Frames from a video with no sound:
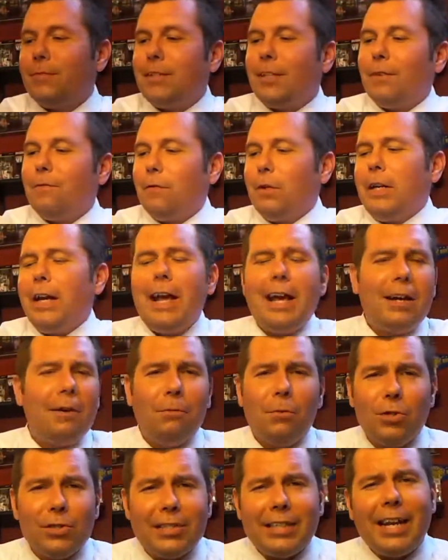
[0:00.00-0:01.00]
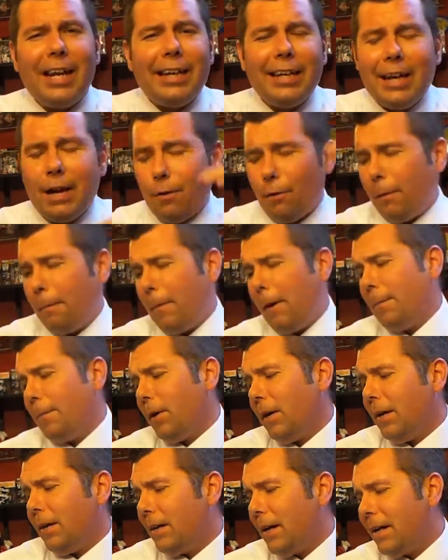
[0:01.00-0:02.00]
different animals and I can't
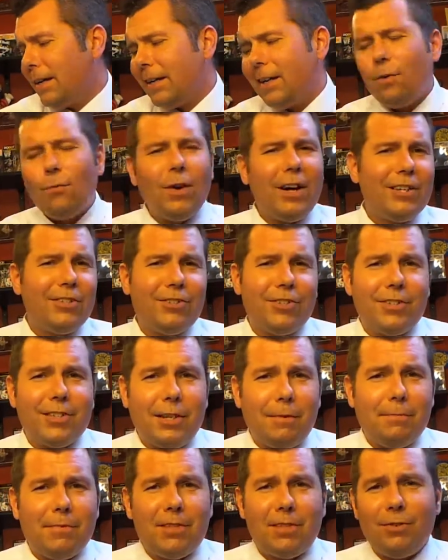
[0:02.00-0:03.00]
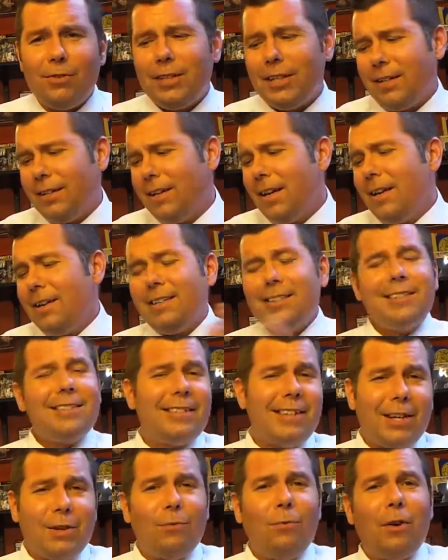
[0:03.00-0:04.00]
remember I, I gotta watch this episode again this is
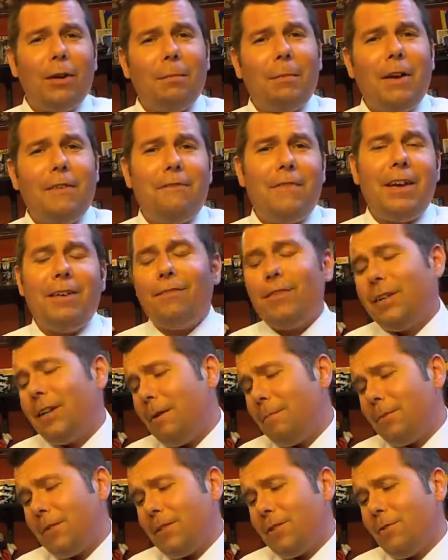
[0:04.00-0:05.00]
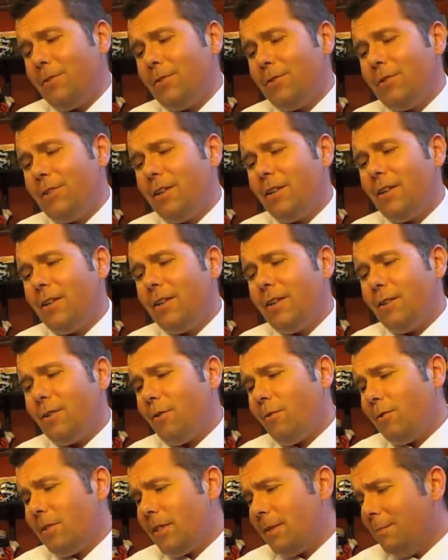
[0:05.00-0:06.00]
like one of my favorite episodes
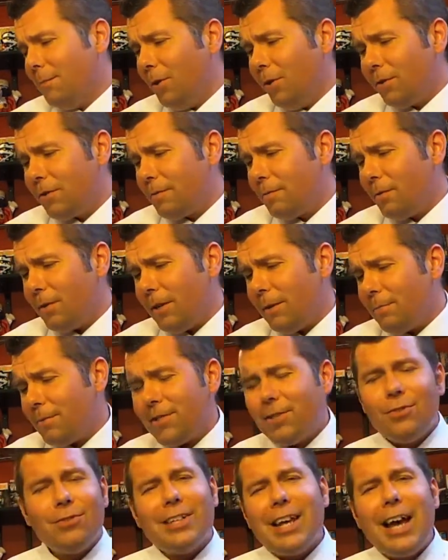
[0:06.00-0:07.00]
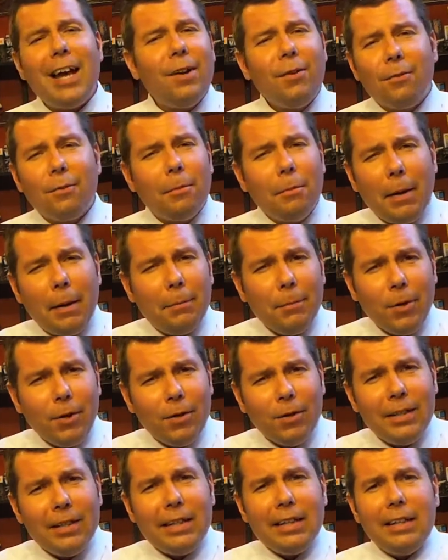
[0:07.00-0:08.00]
or was it multiple episodes I don't
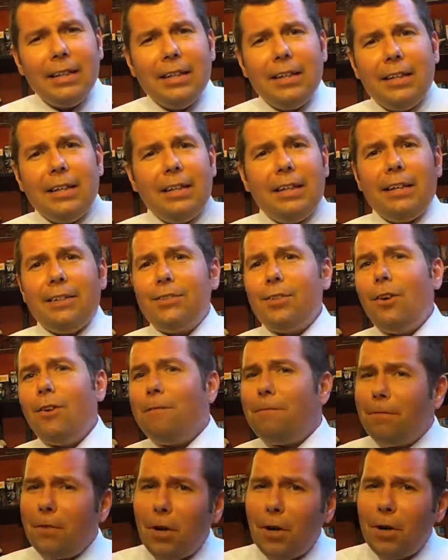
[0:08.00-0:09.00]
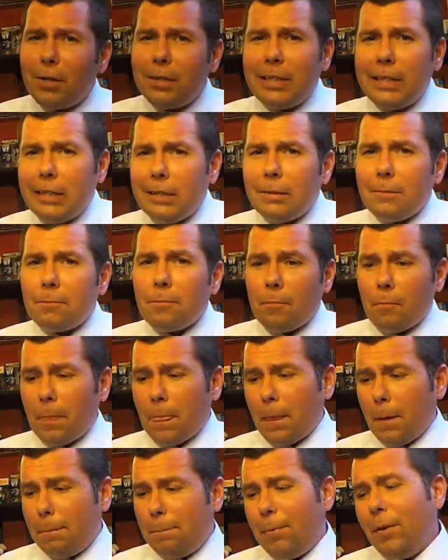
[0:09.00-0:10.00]
remember it's all foggy
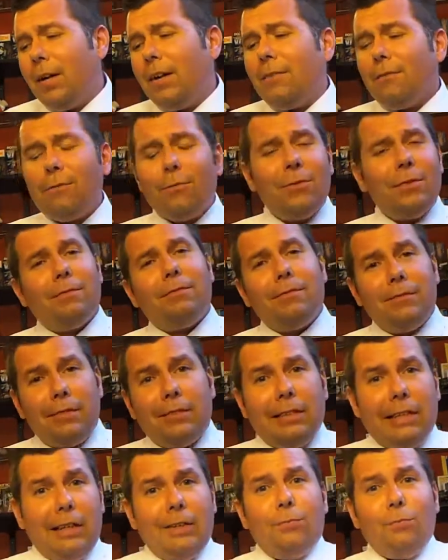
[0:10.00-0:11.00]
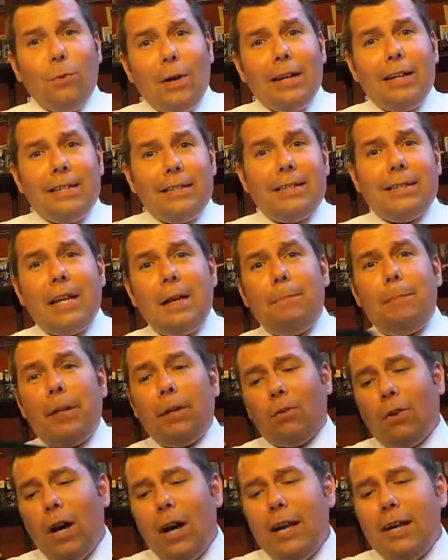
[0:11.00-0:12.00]
but it's Ren and
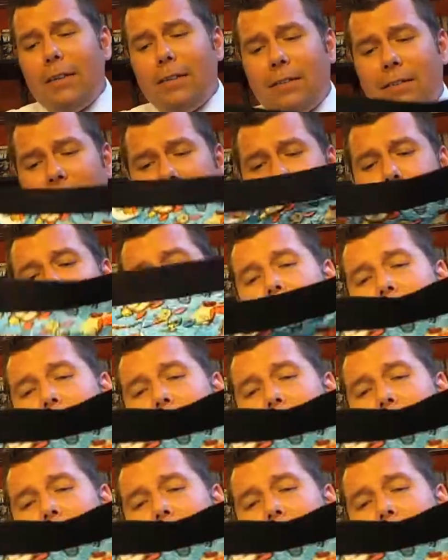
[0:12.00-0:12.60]
Stimpy right so